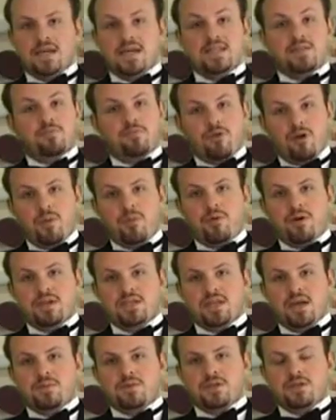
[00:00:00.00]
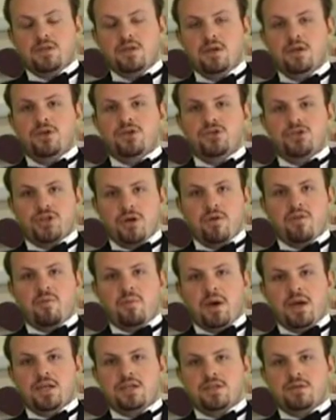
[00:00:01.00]
test proprioception, show the
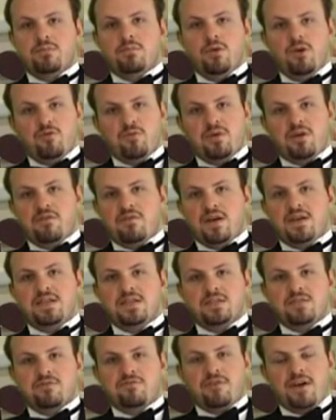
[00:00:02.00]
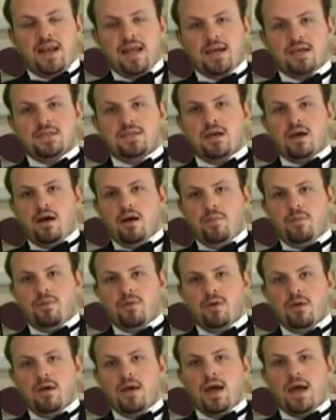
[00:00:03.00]
patient movement of their distal phalanx up
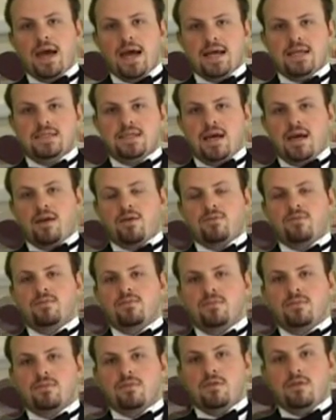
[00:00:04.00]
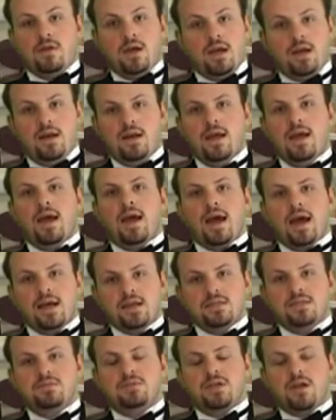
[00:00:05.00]
and down. Then,
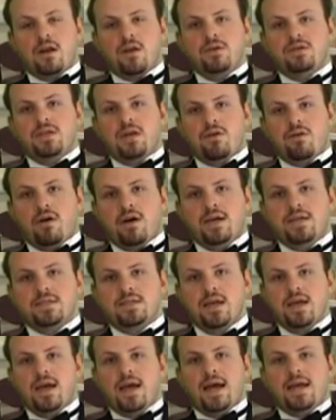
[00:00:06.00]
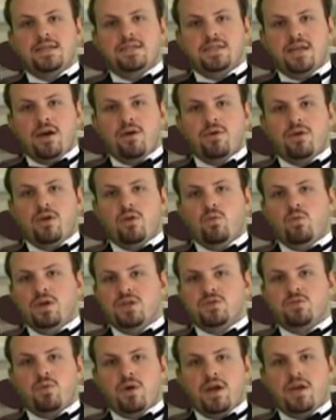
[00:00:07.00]
ask them to close their eyes and tell you
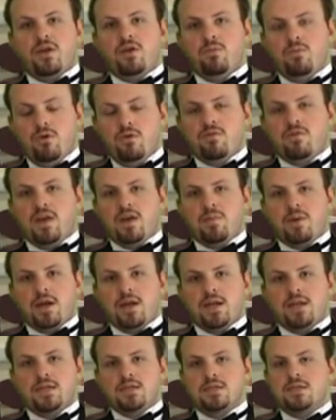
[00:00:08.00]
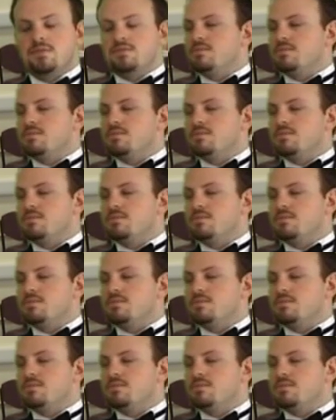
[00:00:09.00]
which way you move the appendage.